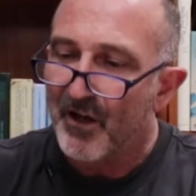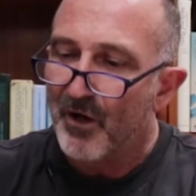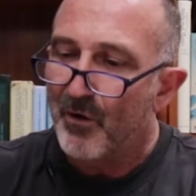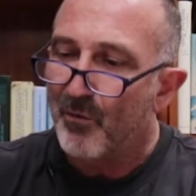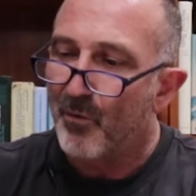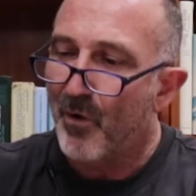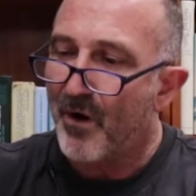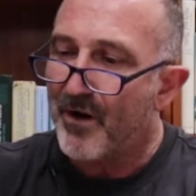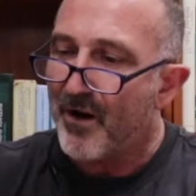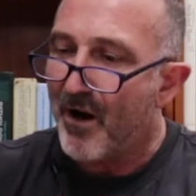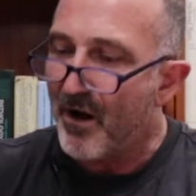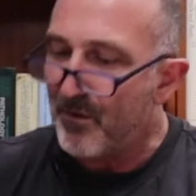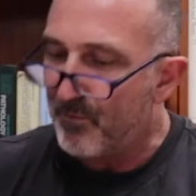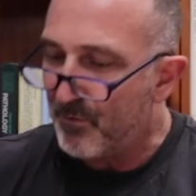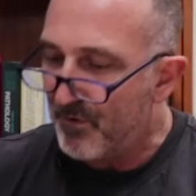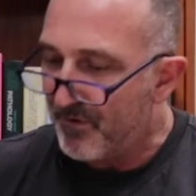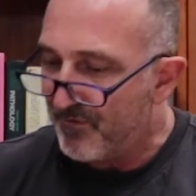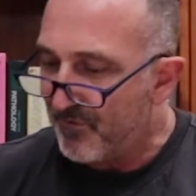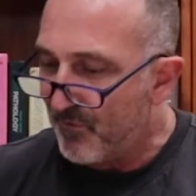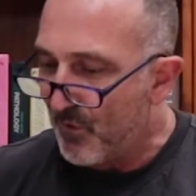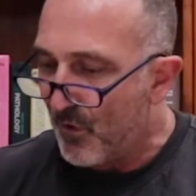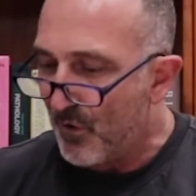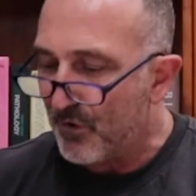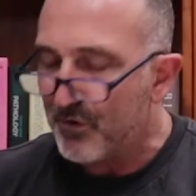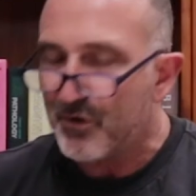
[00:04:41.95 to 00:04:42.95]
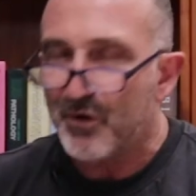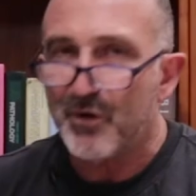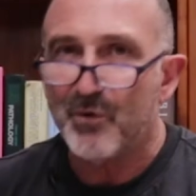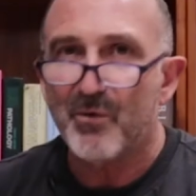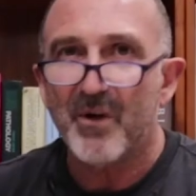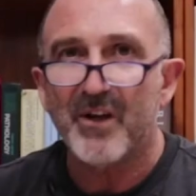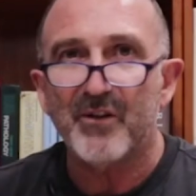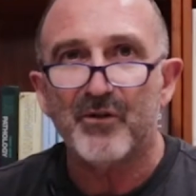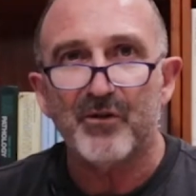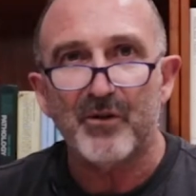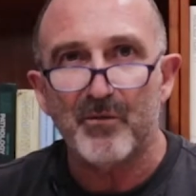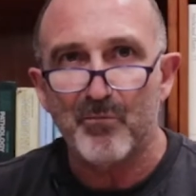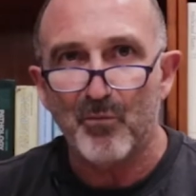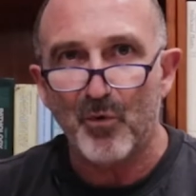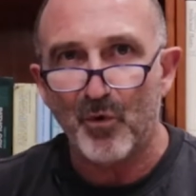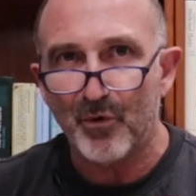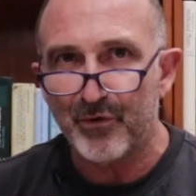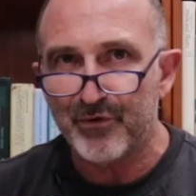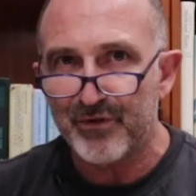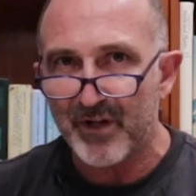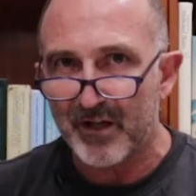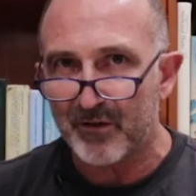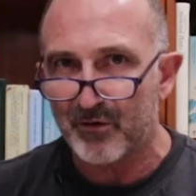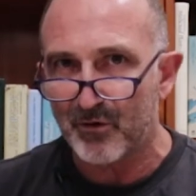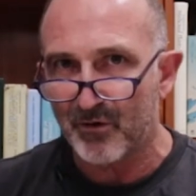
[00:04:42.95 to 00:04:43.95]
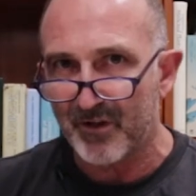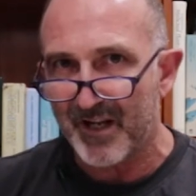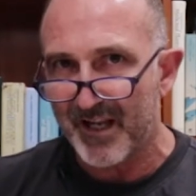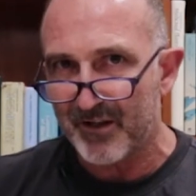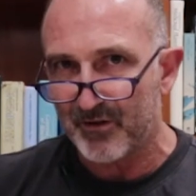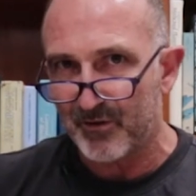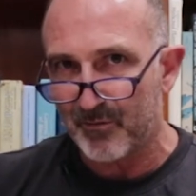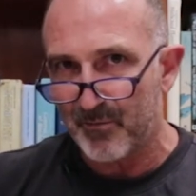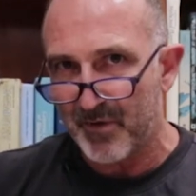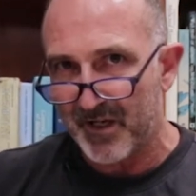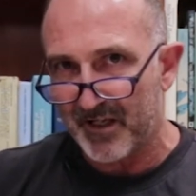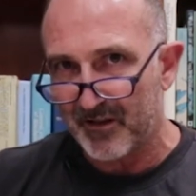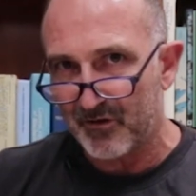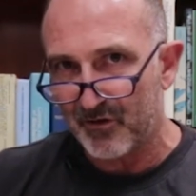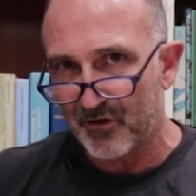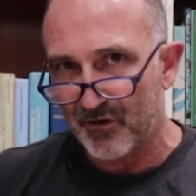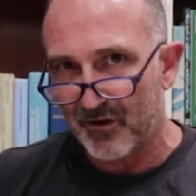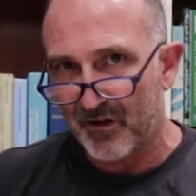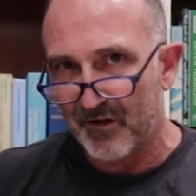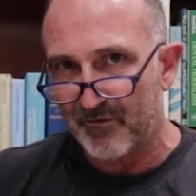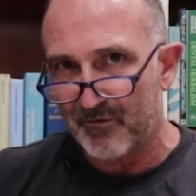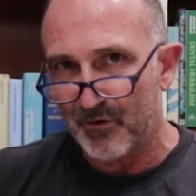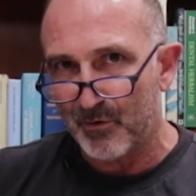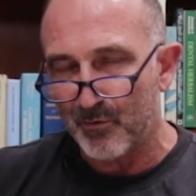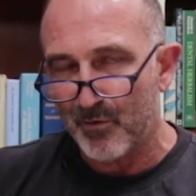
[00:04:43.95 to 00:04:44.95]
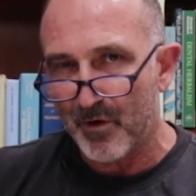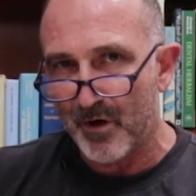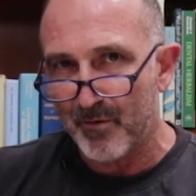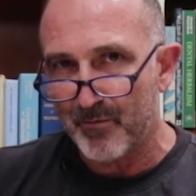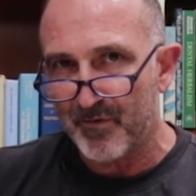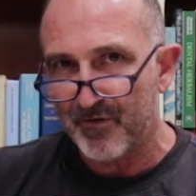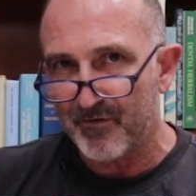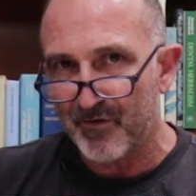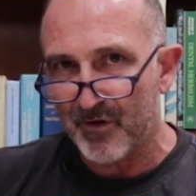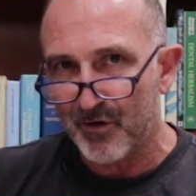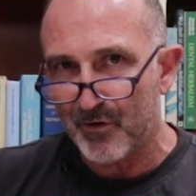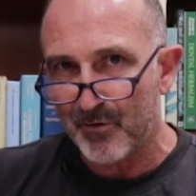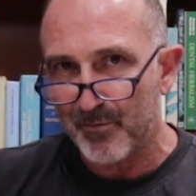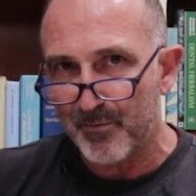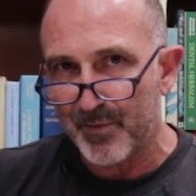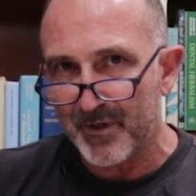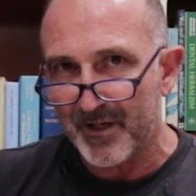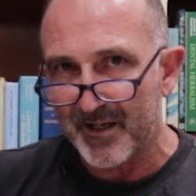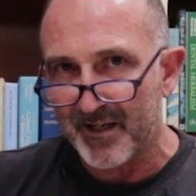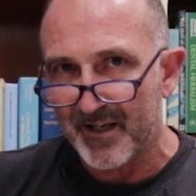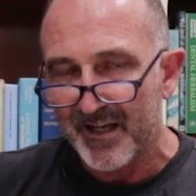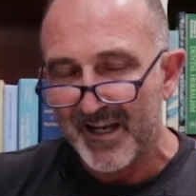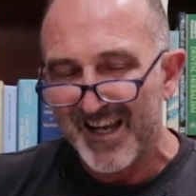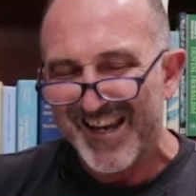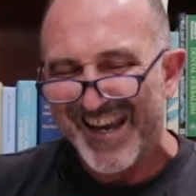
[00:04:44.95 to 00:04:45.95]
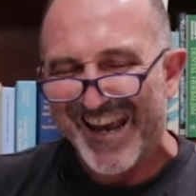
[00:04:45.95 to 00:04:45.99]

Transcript: what I refer to as the more subtle aspects of aromatherapy.